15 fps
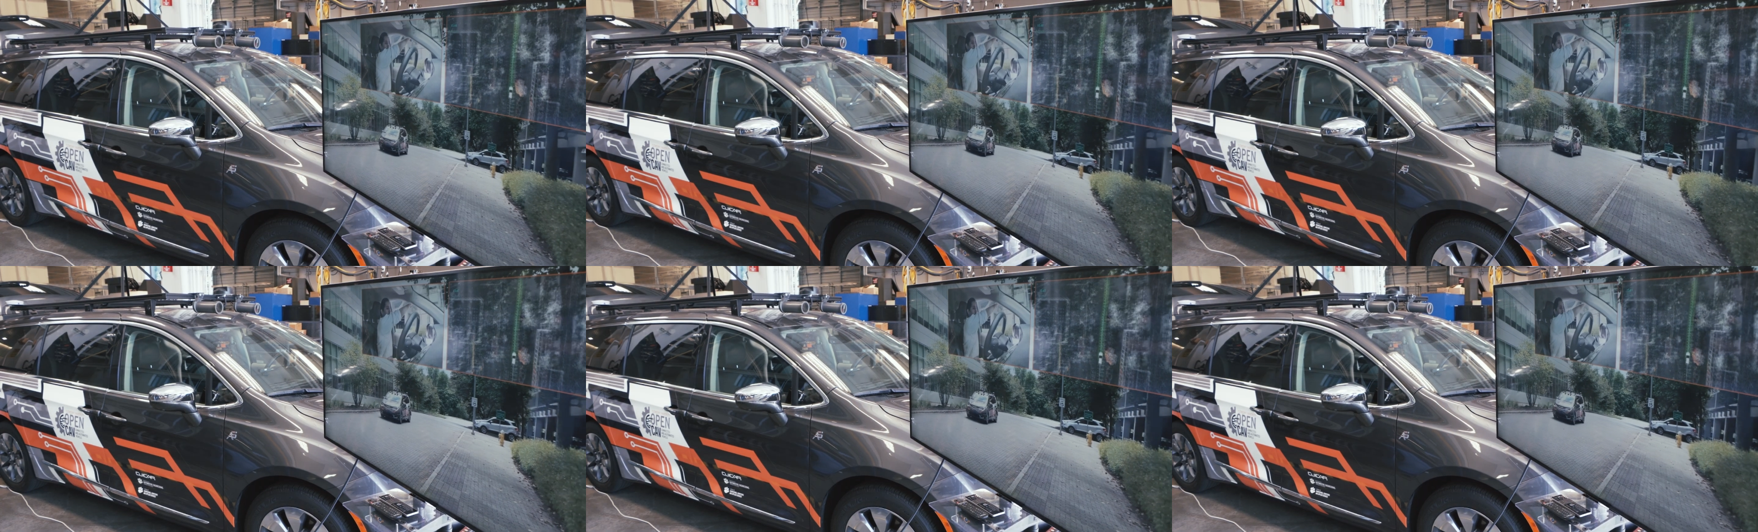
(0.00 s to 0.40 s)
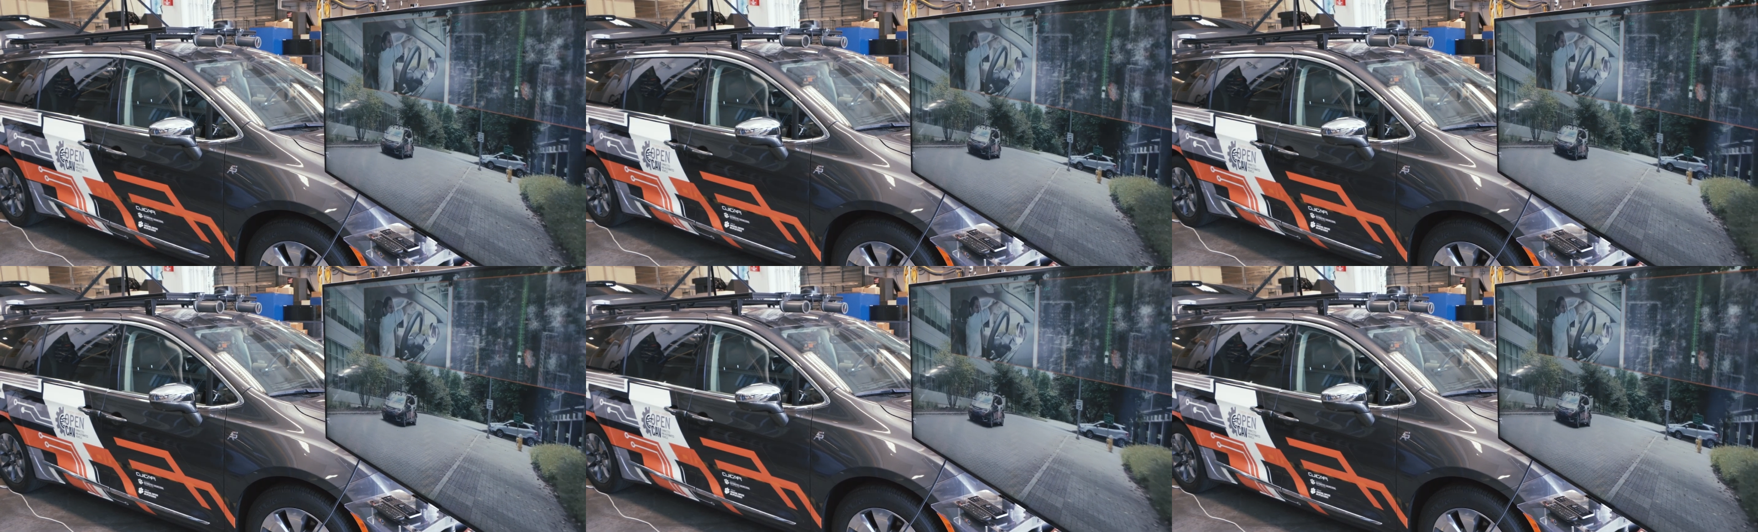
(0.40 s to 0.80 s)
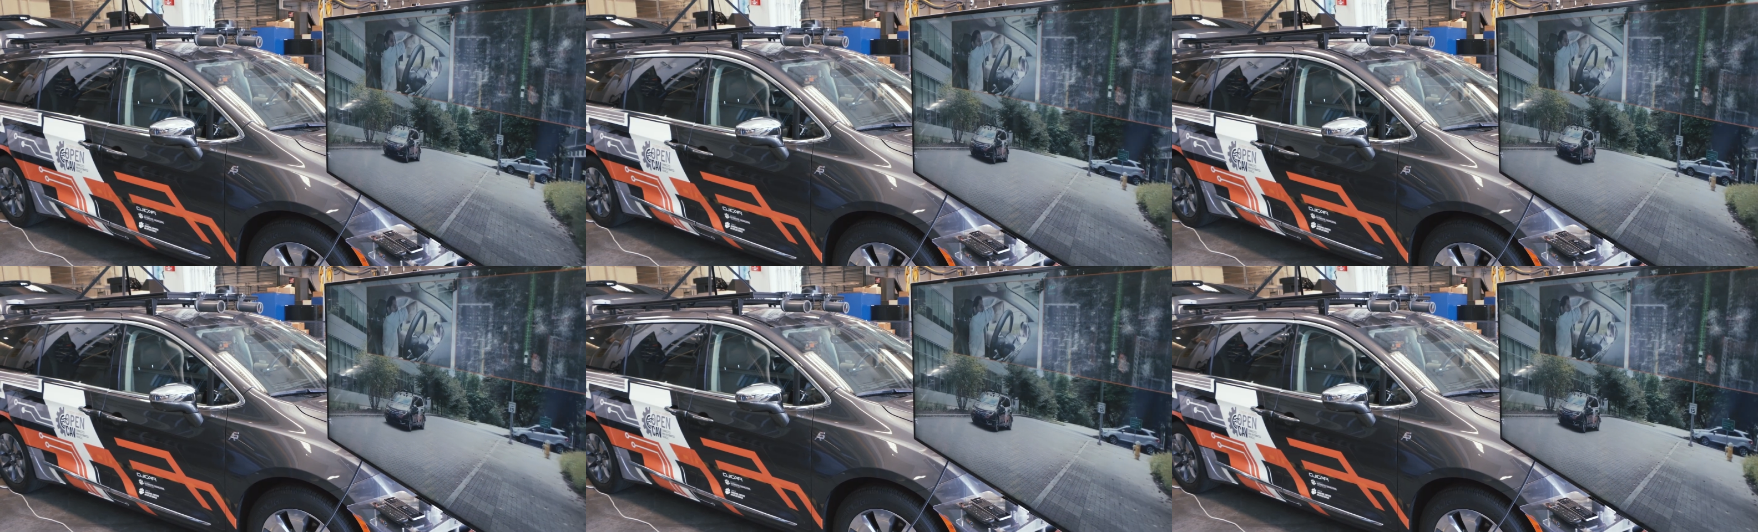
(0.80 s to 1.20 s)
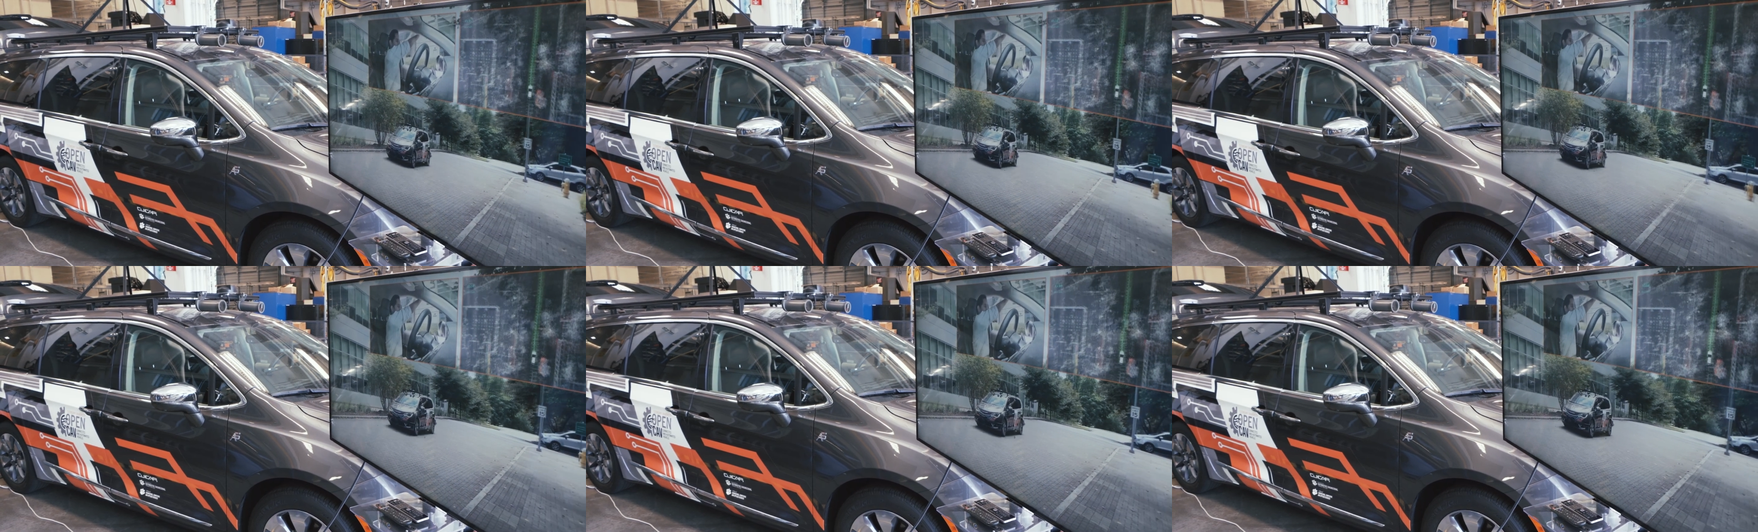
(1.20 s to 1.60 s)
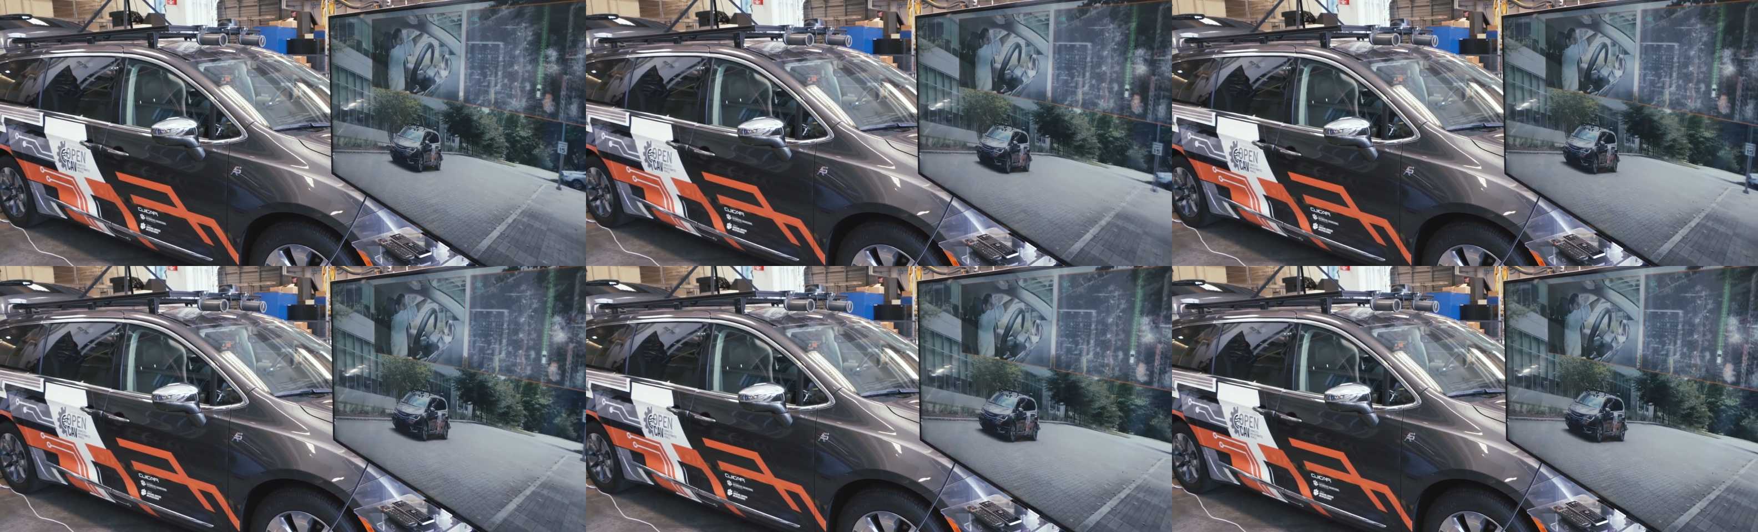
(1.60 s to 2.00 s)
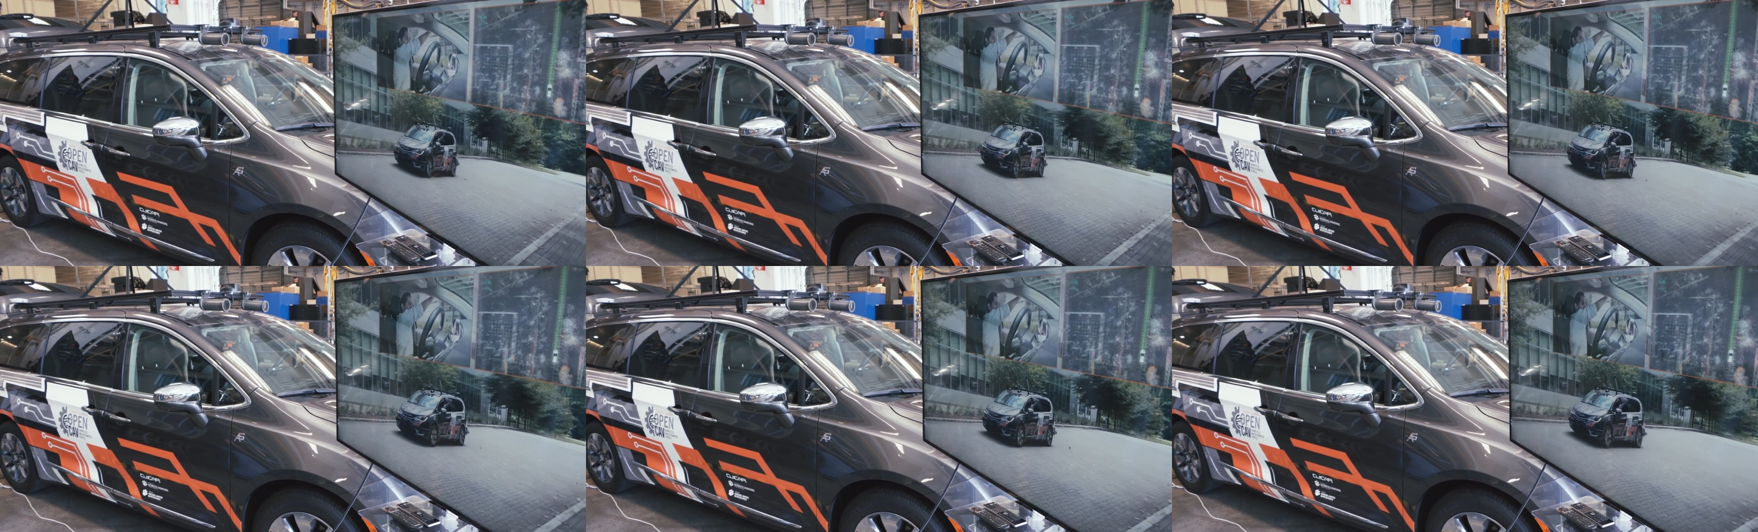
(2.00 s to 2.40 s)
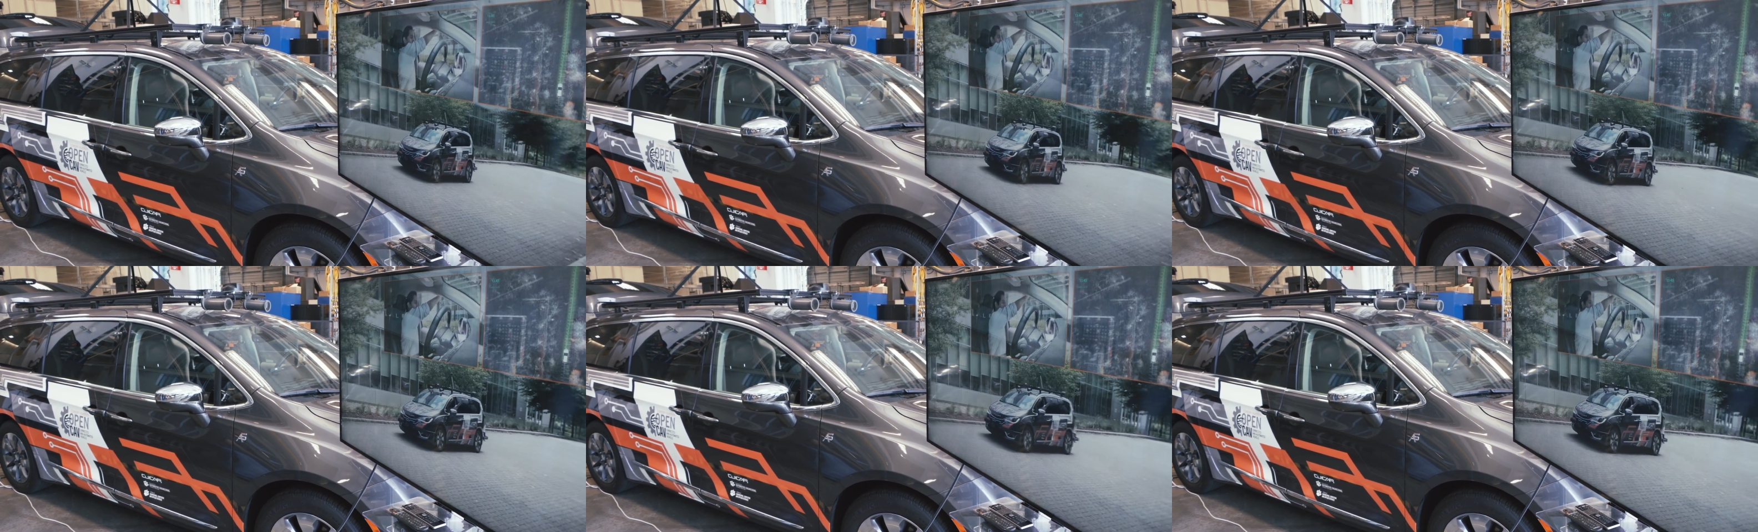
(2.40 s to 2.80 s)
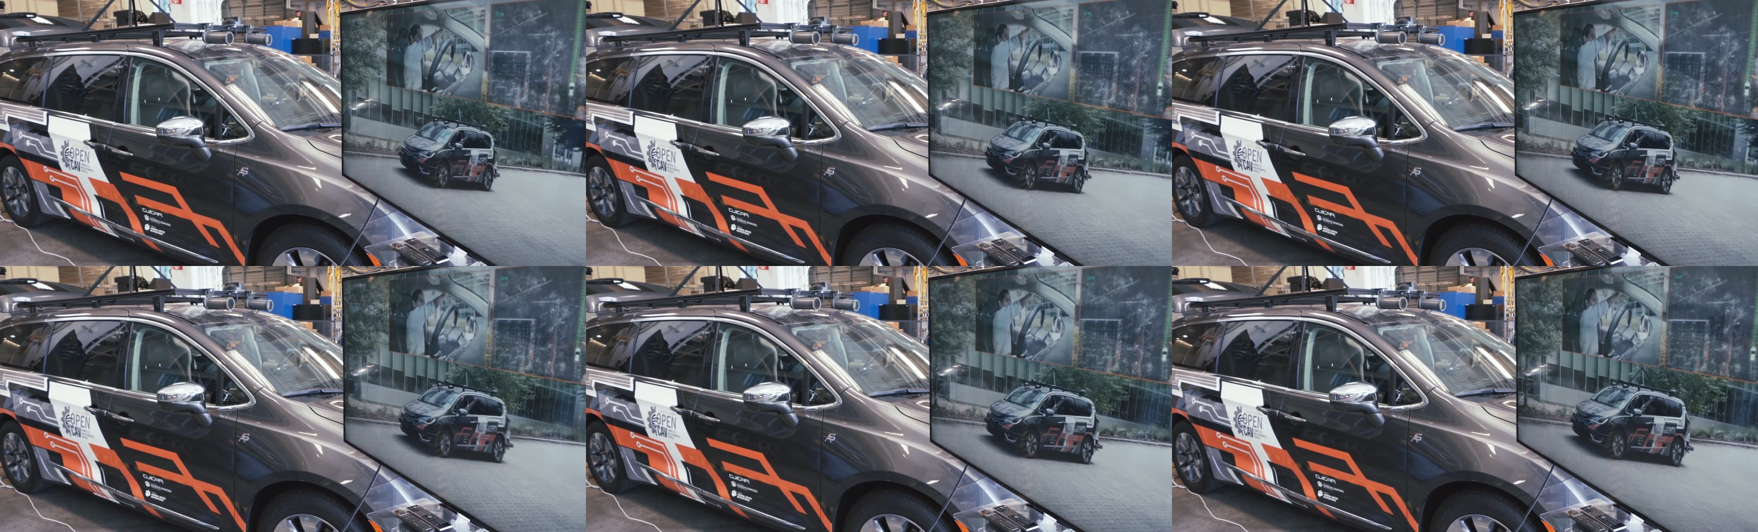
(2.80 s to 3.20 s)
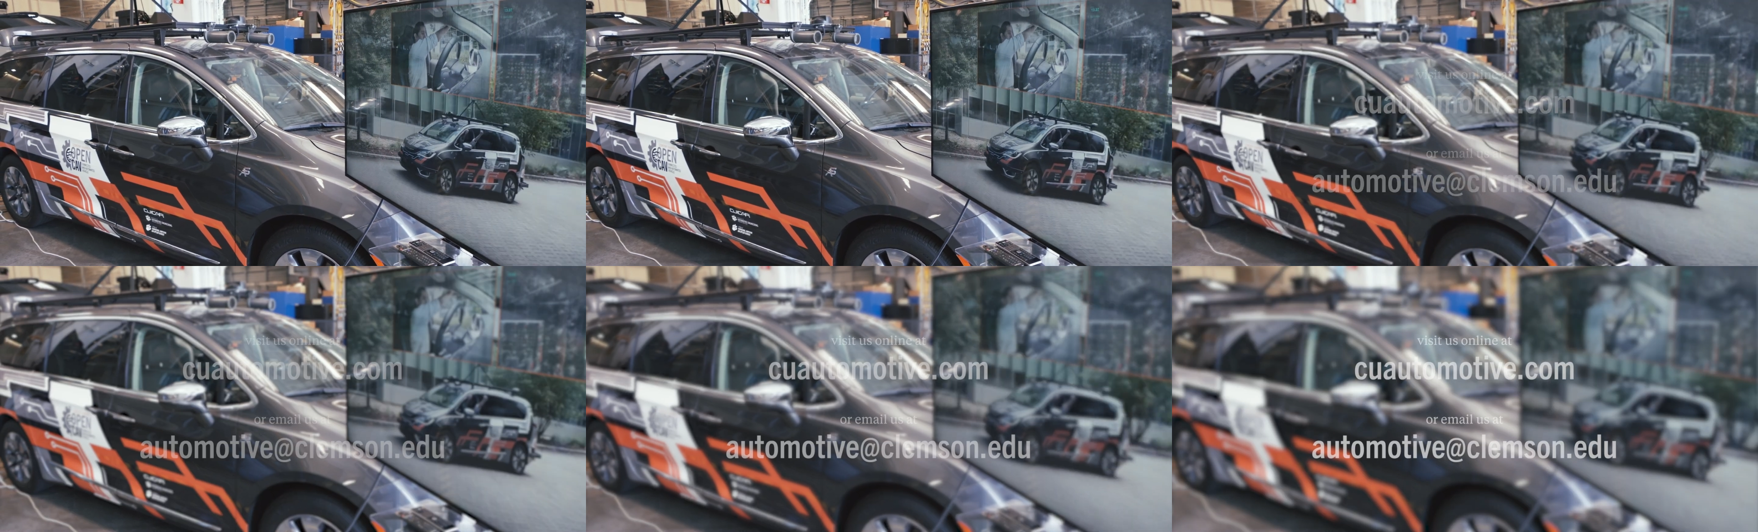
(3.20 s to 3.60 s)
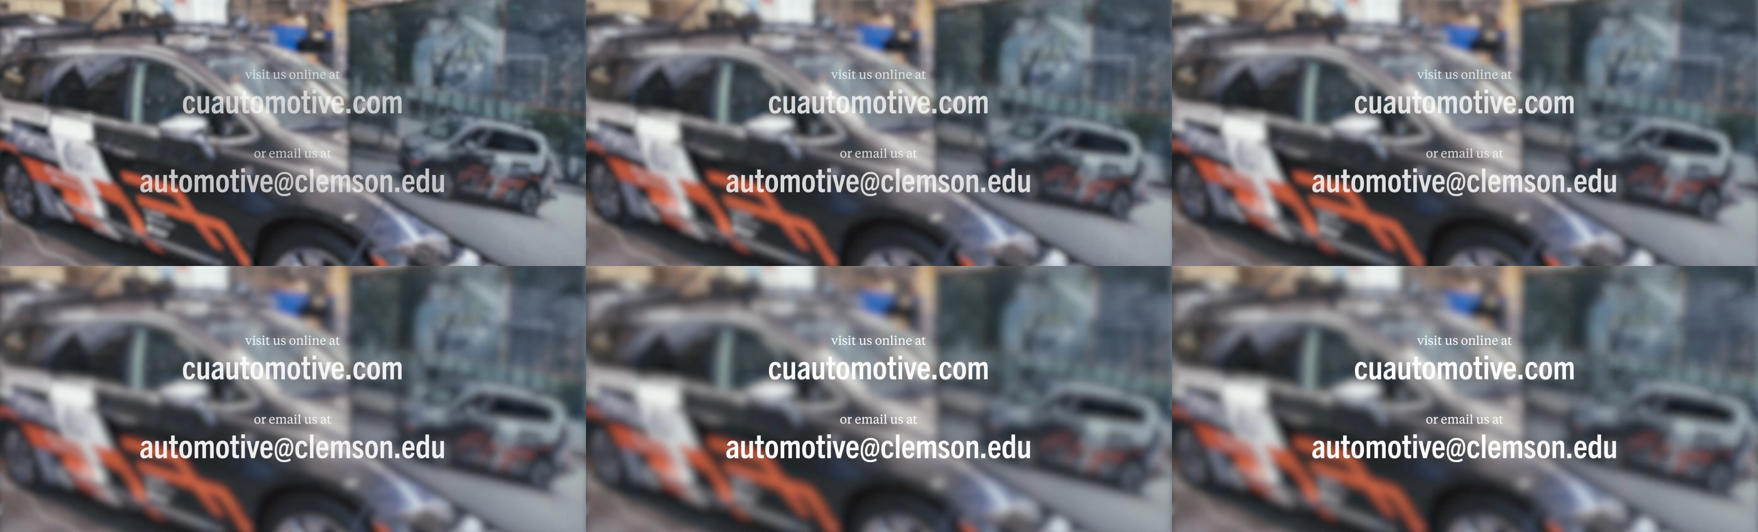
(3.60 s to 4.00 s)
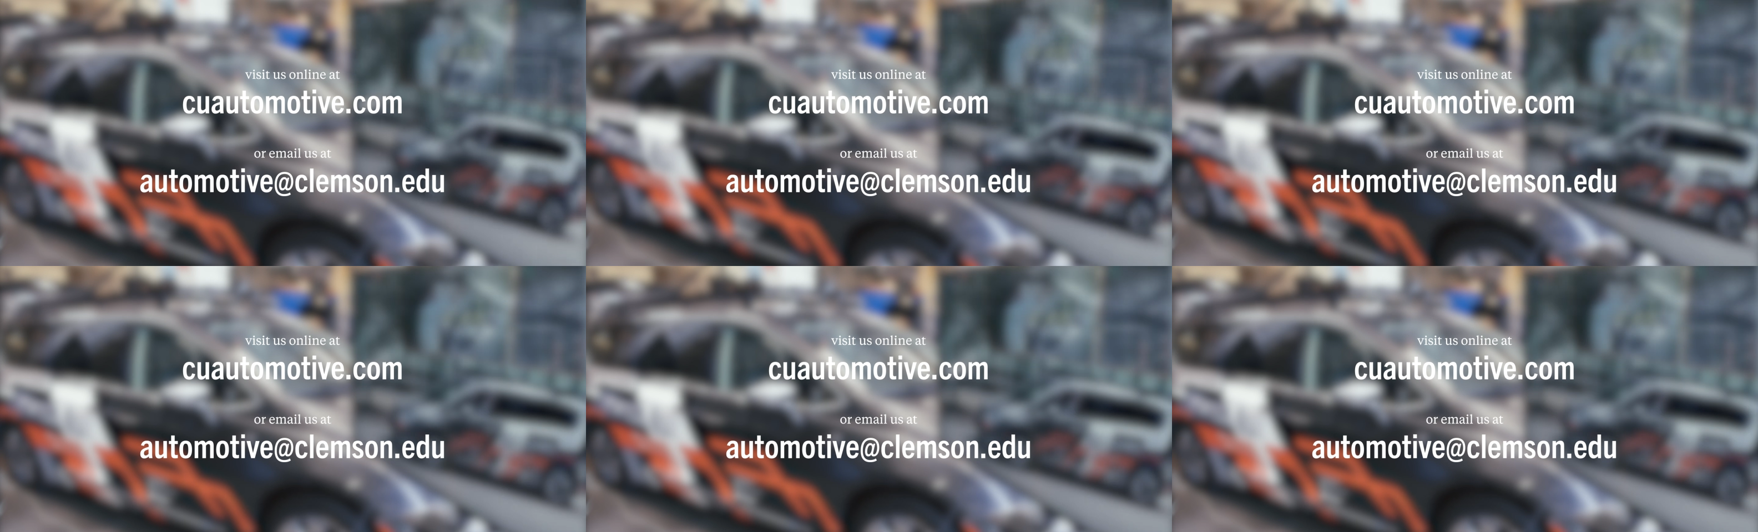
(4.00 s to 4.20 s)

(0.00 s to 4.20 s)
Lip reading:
No face is visible, so there are no lips to read.